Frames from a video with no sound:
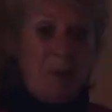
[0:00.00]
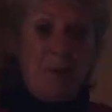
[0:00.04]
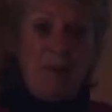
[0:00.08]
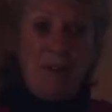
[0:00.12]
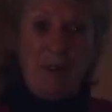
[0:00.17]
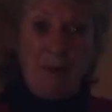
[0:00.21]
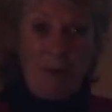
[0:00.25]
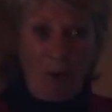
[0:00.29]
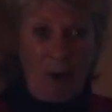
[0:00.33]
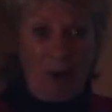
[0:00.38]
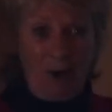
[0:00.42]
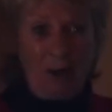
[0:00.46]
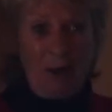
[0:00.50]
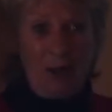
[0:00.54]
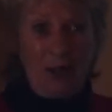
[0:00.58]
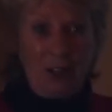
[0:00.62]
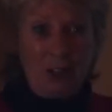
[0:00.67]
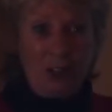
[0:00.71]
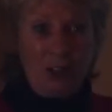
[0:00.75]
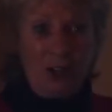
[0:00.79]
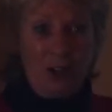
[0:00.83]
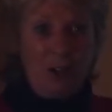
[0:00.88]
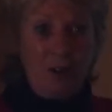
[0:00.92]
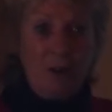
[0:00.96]
of it rightly
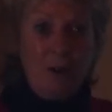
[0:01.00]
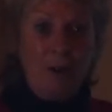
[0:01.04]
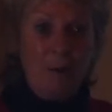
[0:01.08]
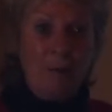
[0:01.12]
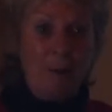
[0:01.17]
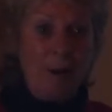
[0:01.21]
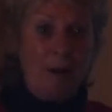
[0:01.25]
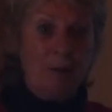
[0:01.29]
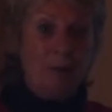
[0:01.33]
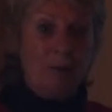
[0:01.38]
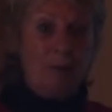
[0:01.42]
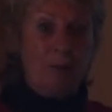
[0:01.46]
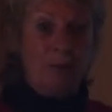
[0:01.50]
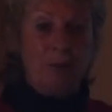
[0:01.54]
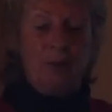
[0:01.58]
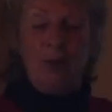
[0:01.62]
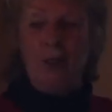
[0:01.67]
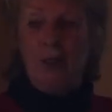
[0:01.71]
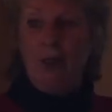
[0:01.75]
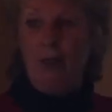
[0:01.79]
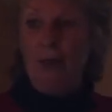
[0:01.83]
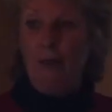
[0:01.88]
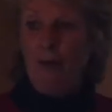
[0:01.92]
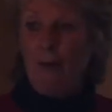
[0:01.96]
so, about
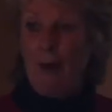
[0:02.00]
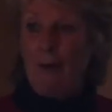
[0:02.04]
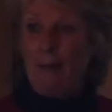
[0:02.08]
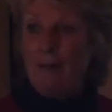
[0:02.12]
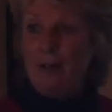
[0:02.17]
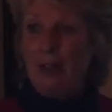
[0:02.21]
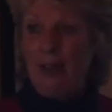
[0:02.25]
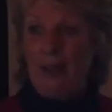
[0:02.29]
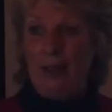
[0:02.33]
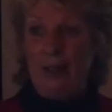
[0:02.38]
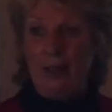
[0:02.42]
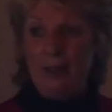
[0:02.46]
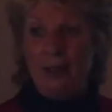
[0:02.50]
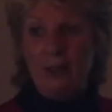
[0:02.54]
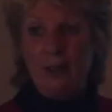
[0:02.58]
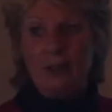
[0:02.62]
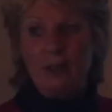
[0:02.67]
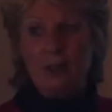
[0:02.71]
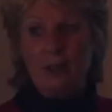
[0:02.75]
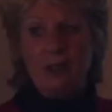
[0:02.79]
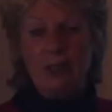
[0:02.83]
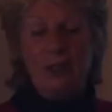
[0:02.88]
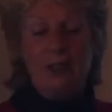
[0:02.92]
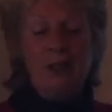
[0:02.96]

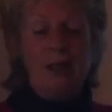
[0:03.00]
reptilians